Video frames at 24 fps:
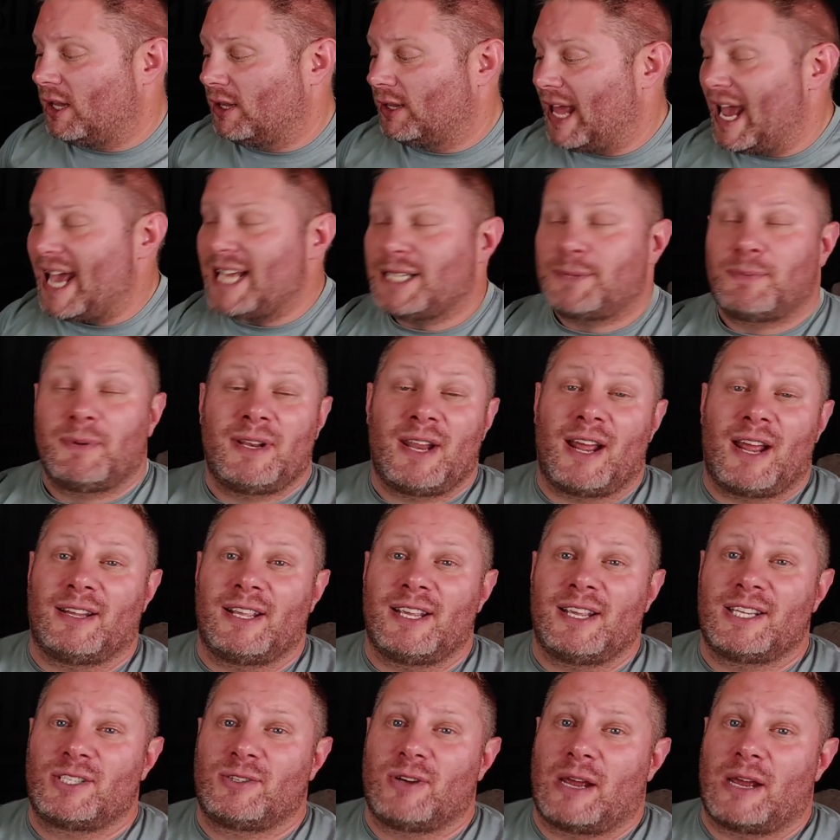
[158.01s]
Last but
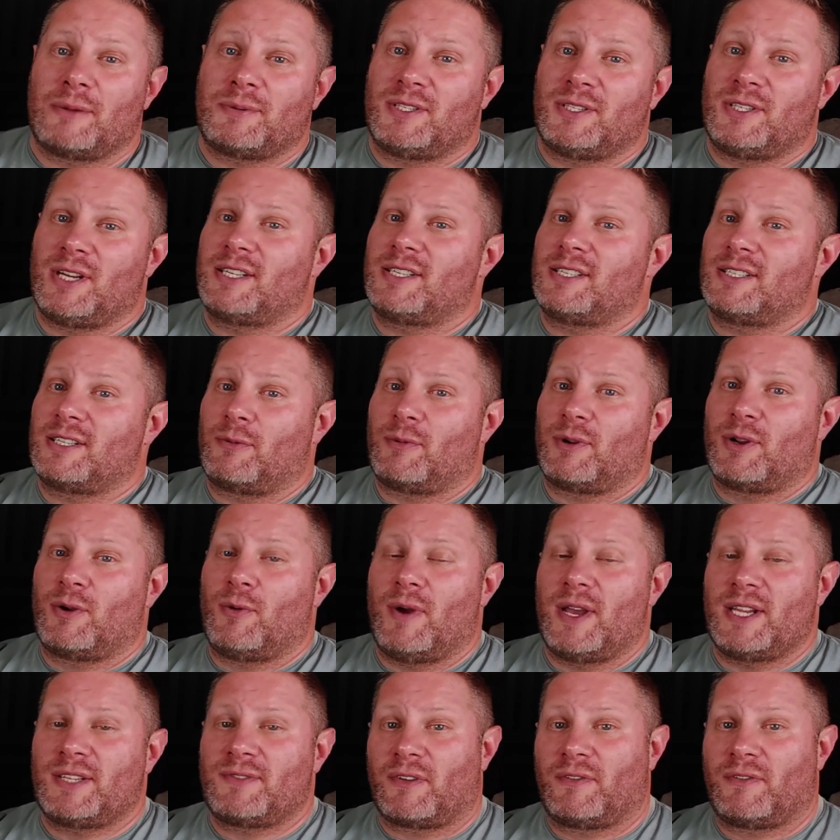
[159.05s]
not least, drop suggestions and
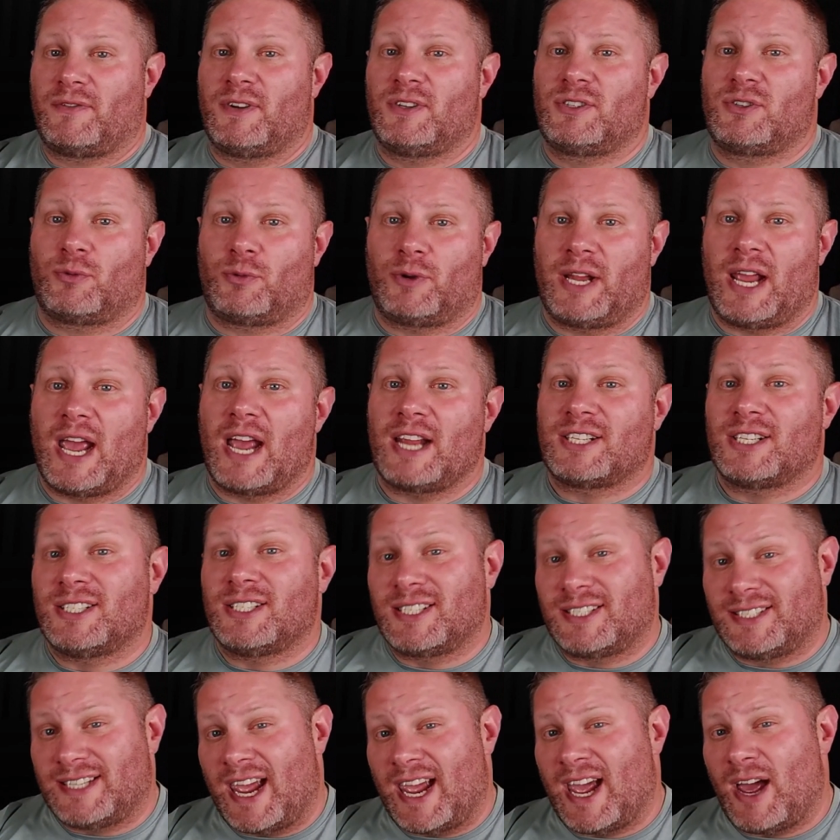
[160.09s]
requests for future
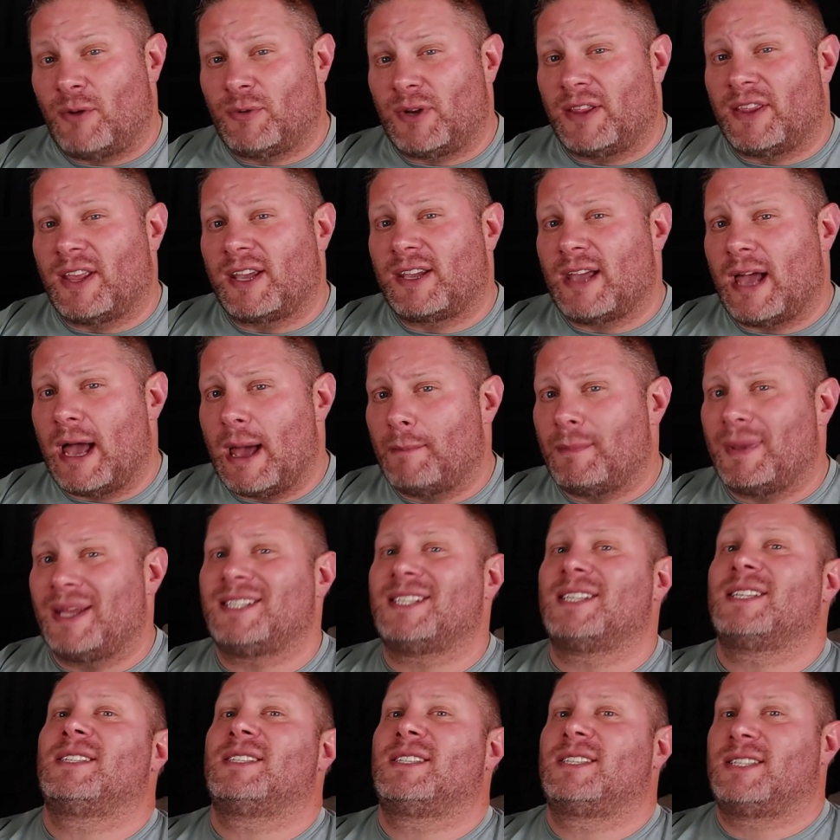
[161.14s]
reactions down in the
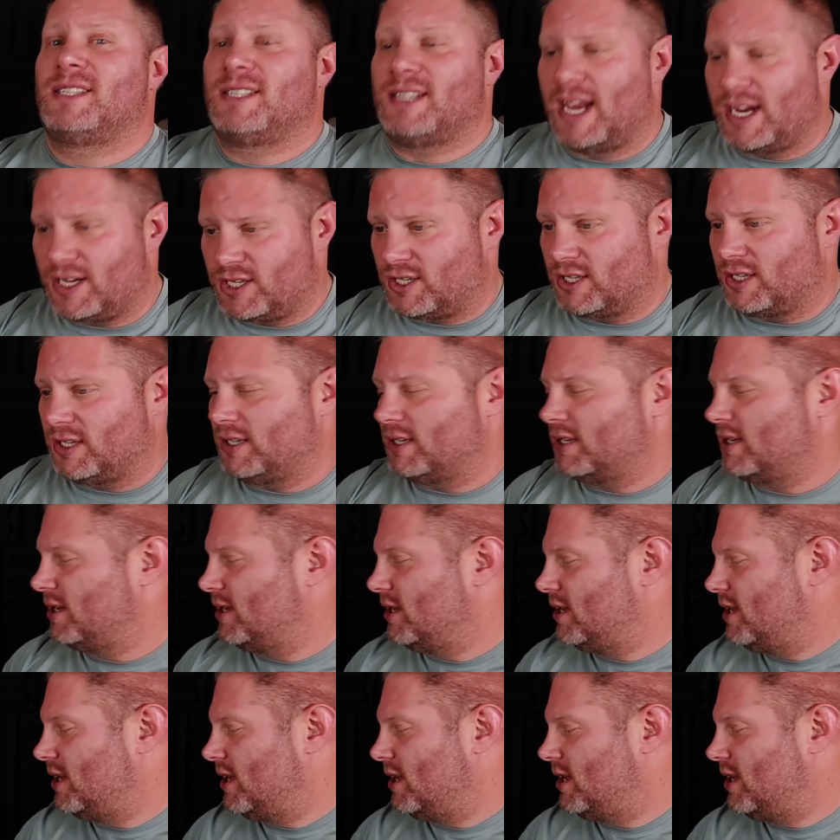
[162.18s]
comment section.